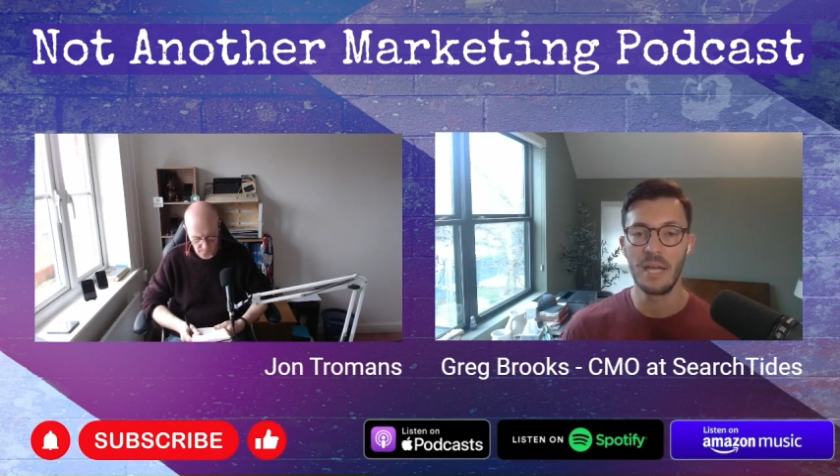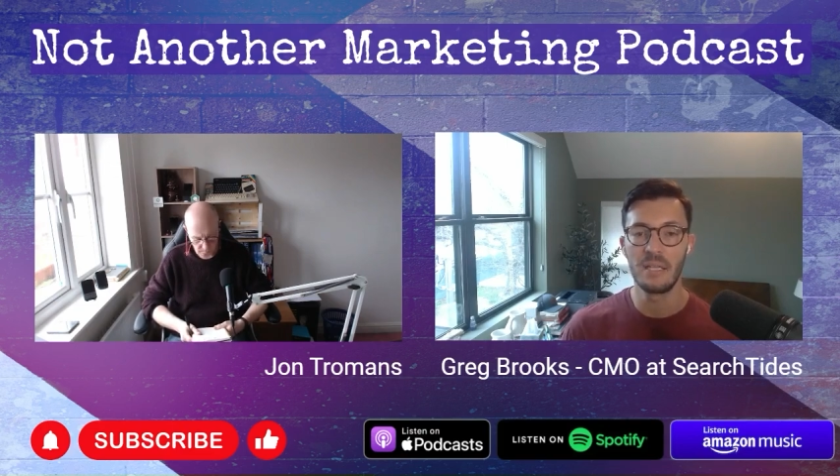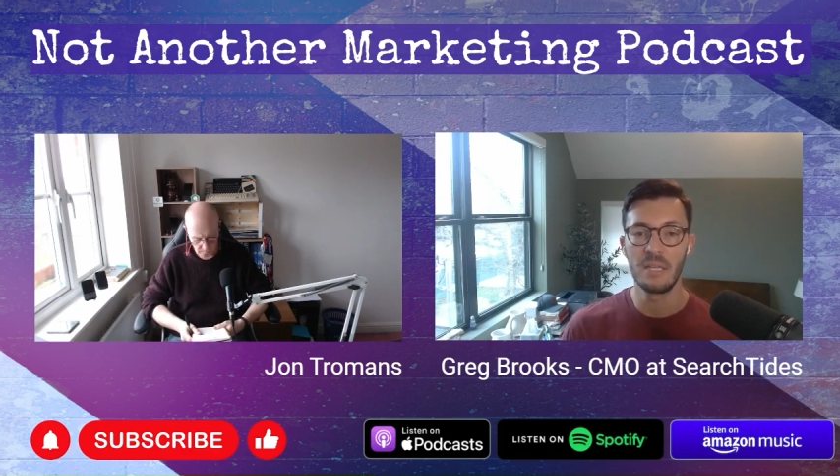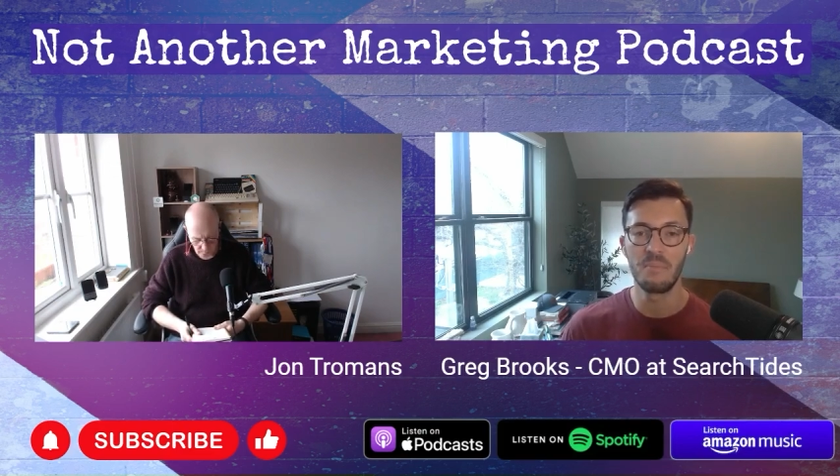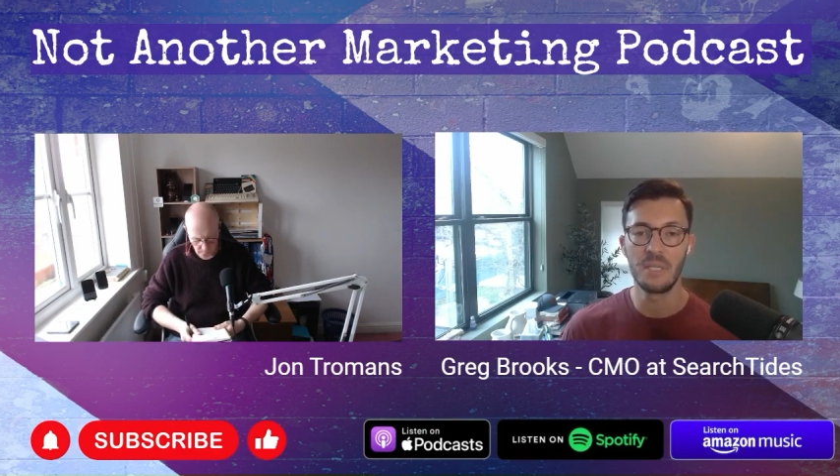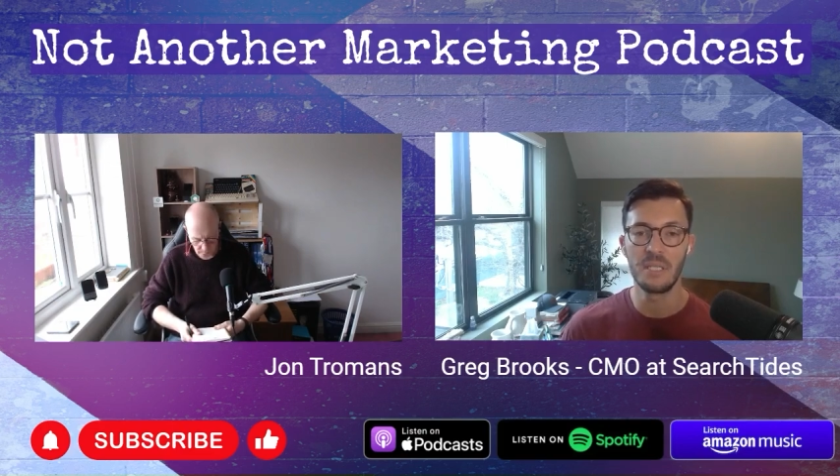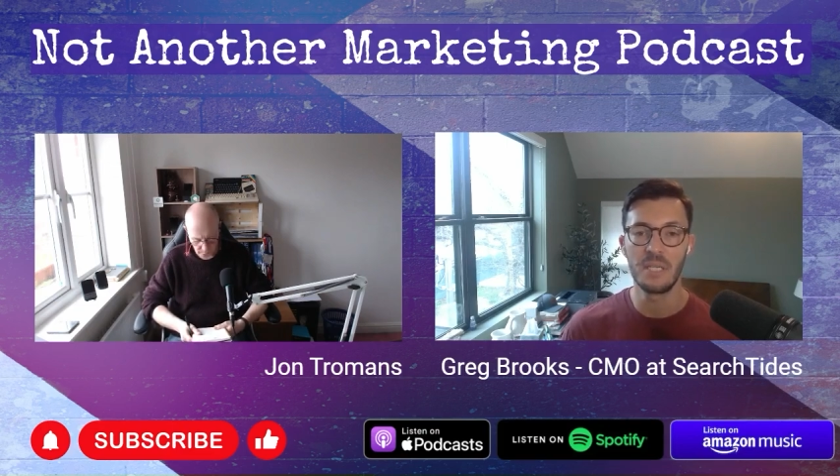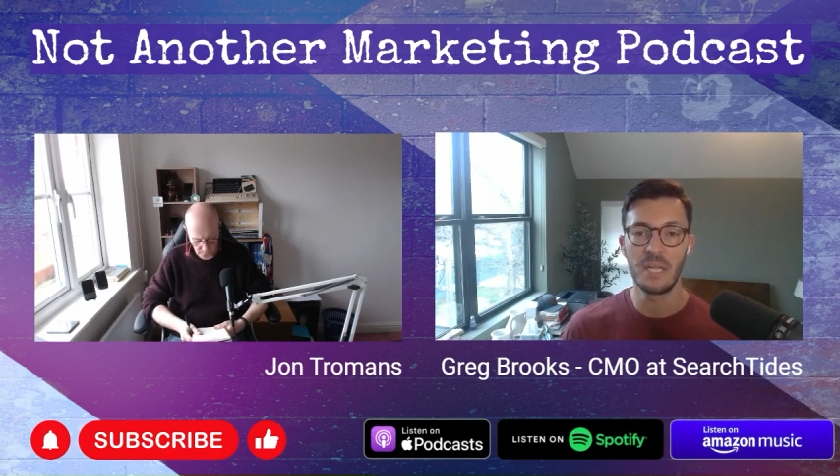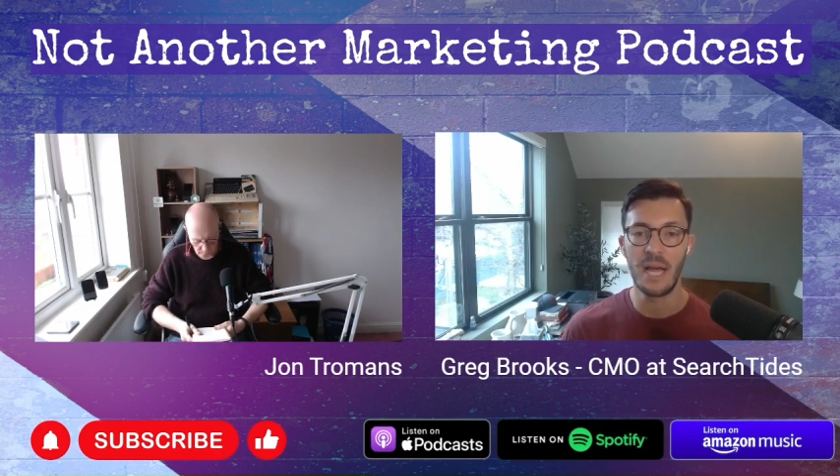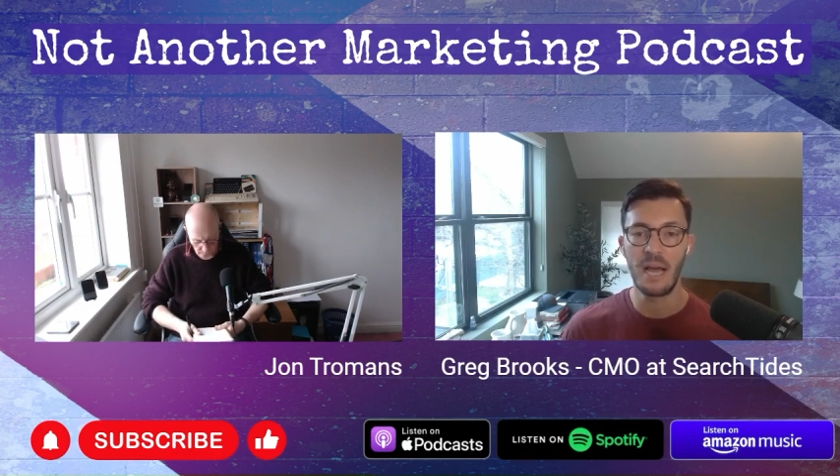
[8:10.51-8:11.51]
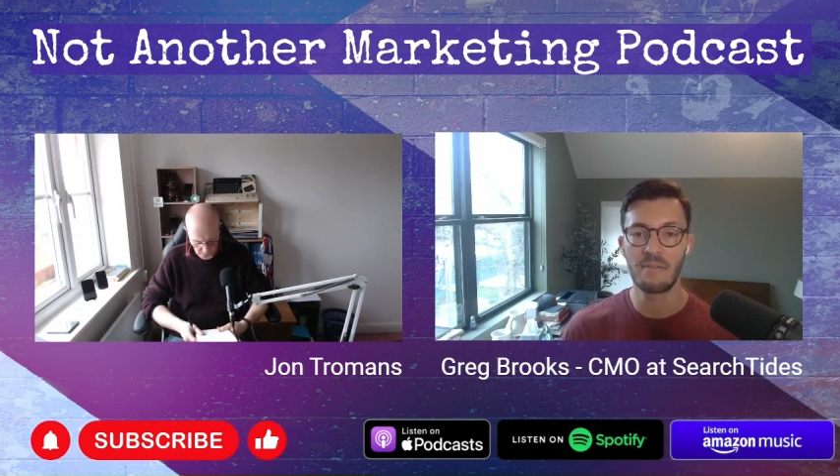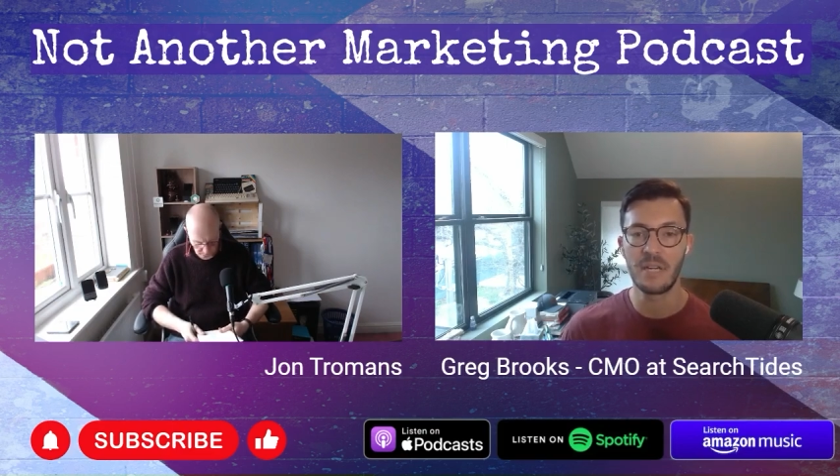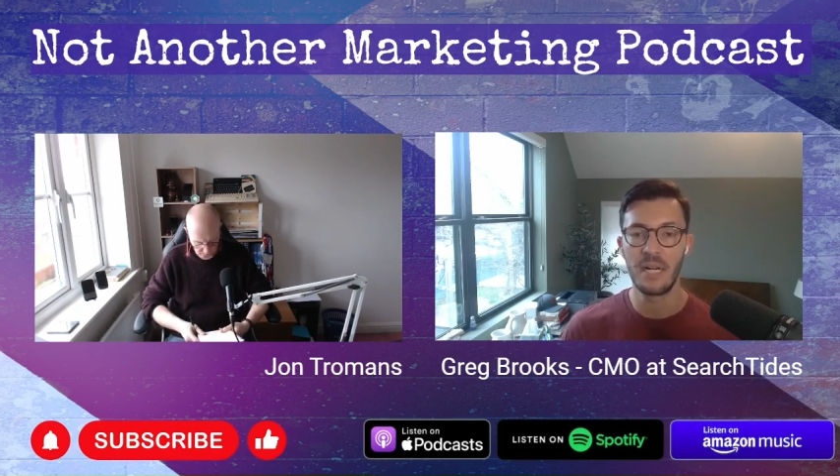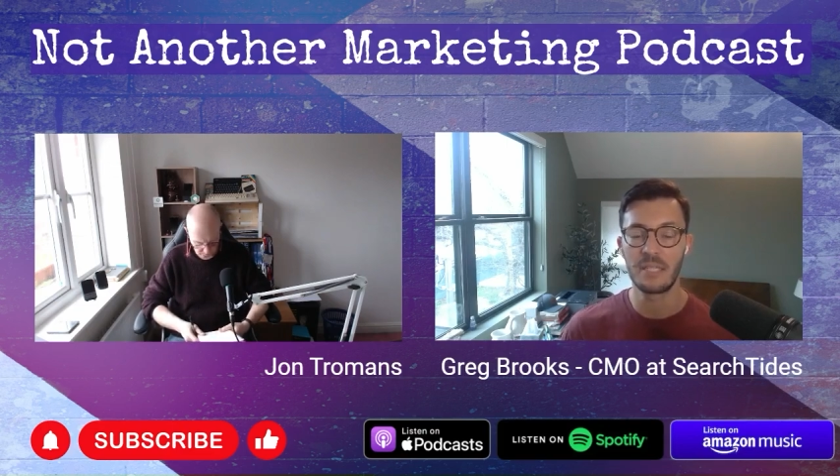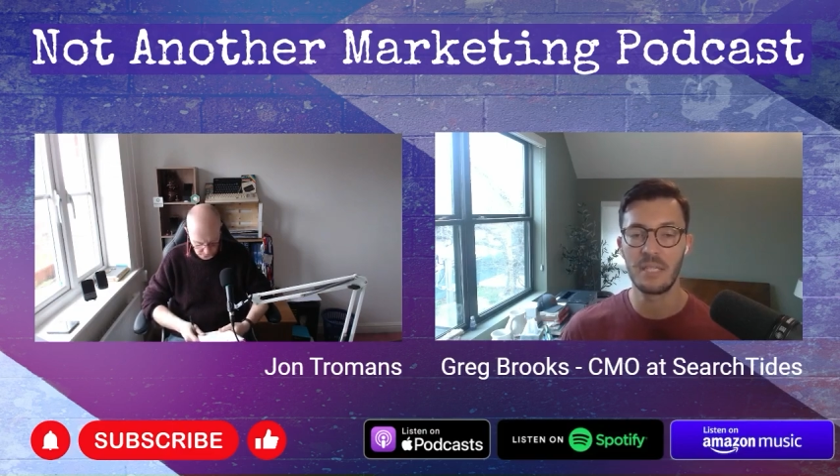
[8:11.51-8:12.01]
and the ability to have
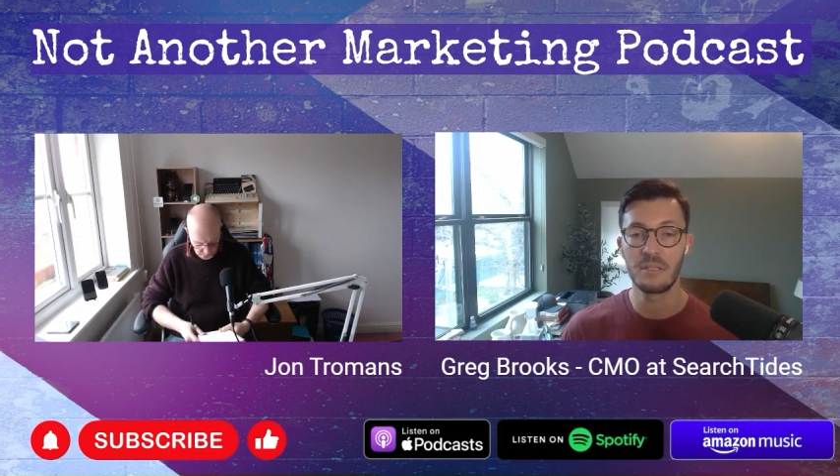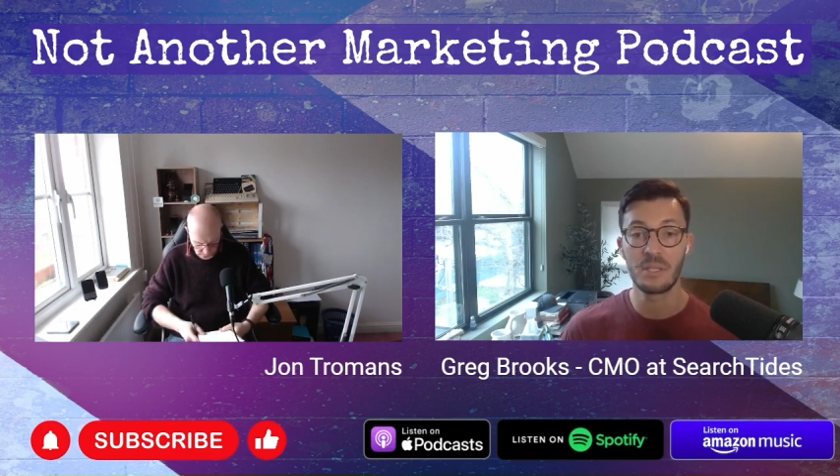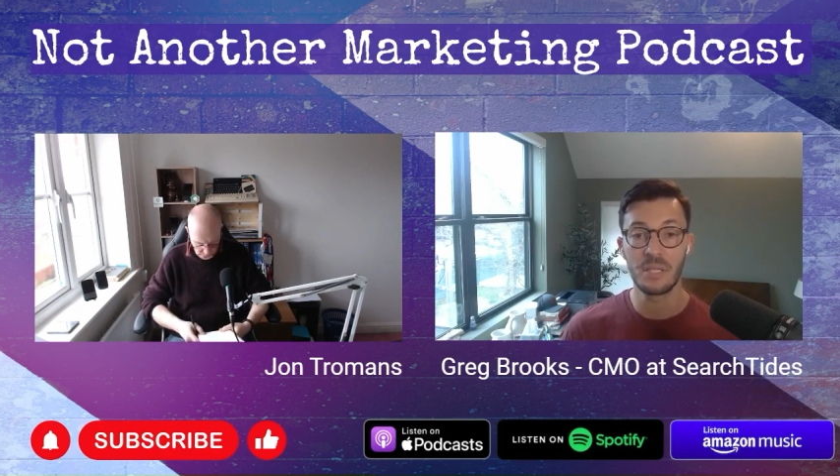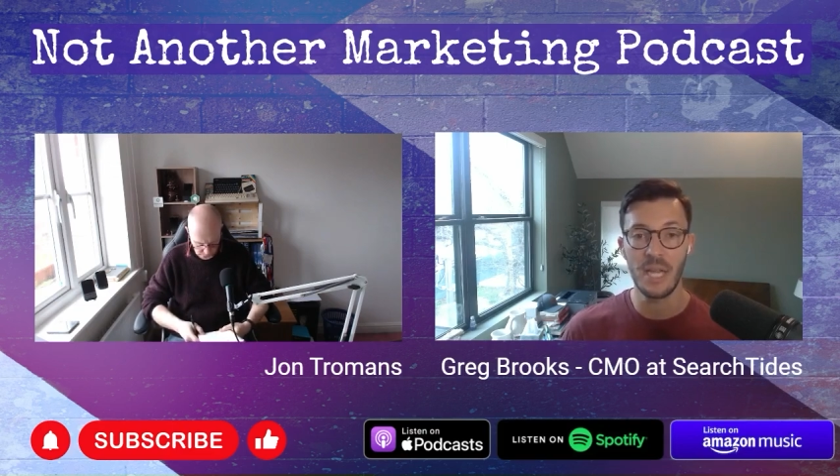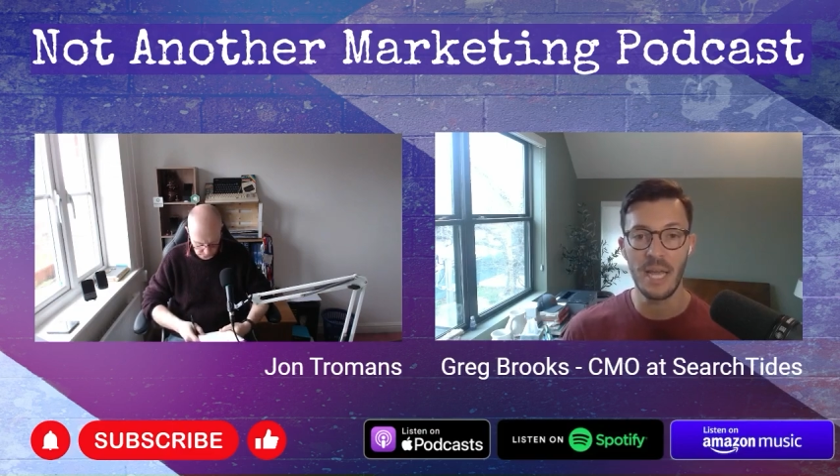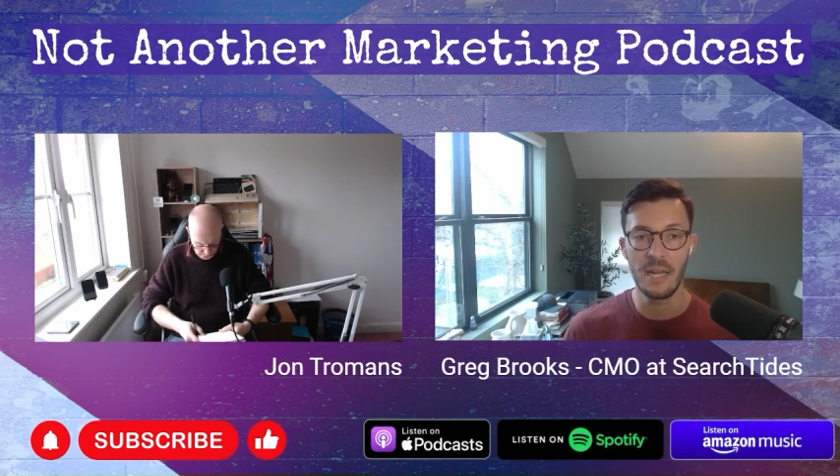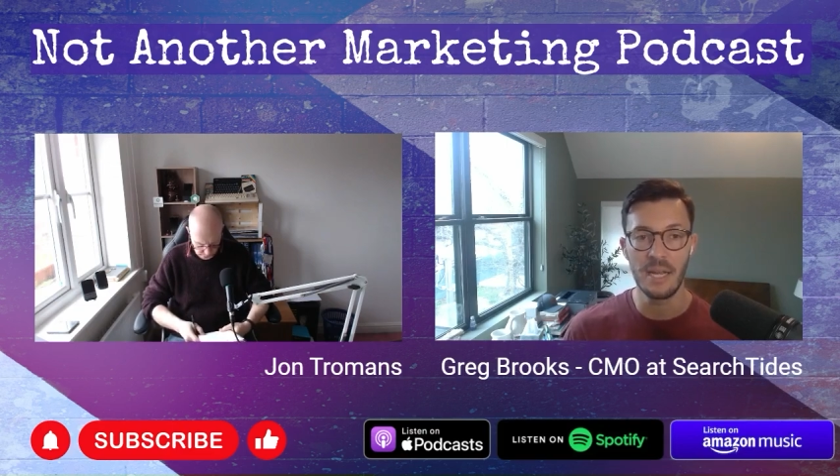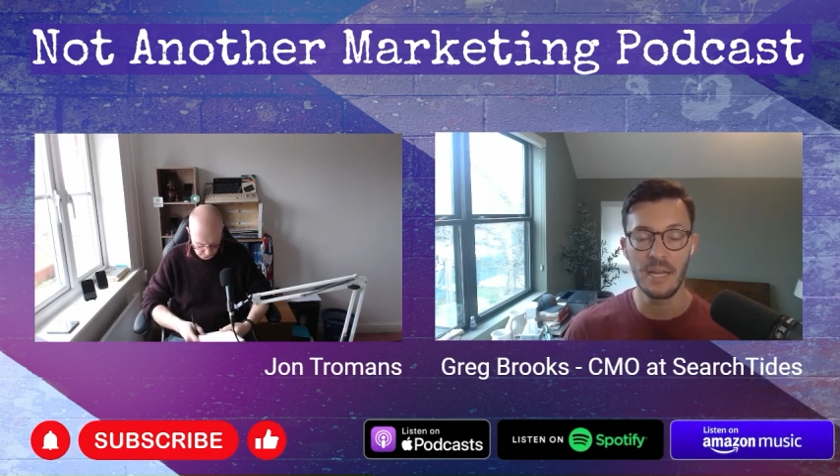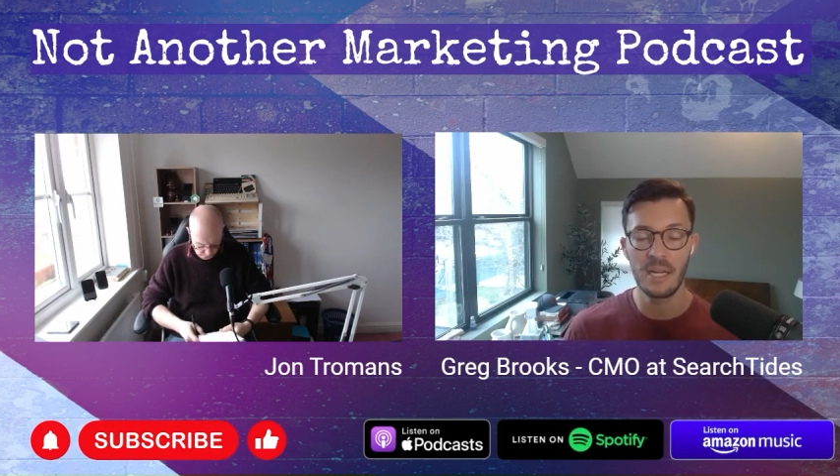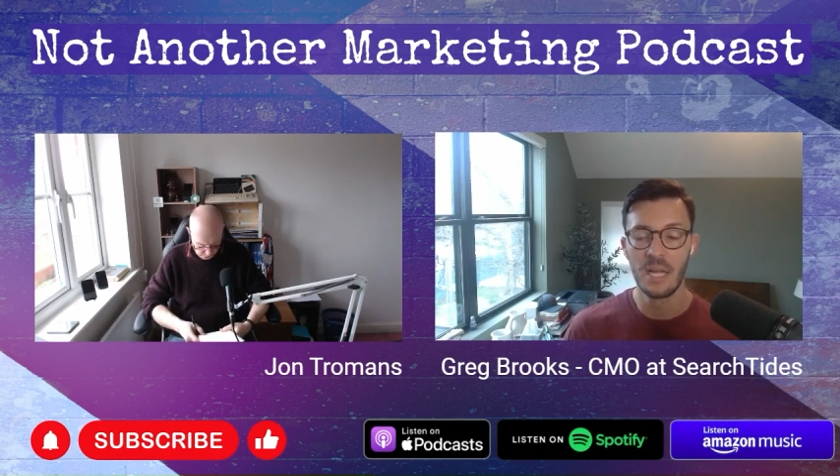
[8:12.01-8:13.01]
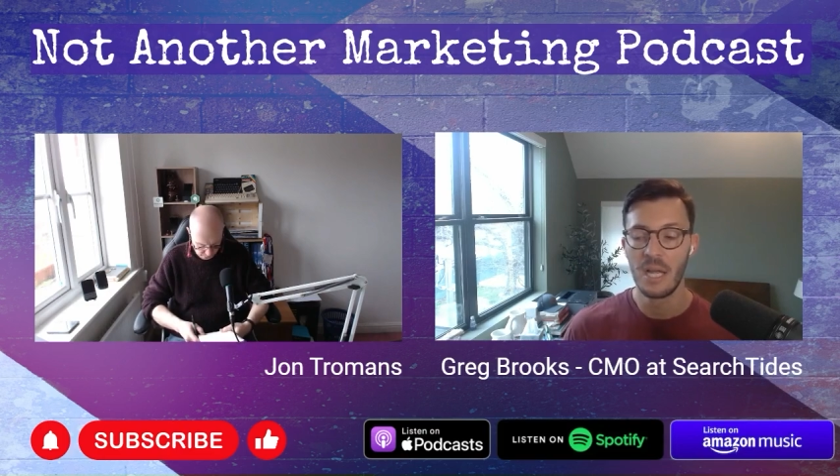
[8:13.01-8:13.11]
content created.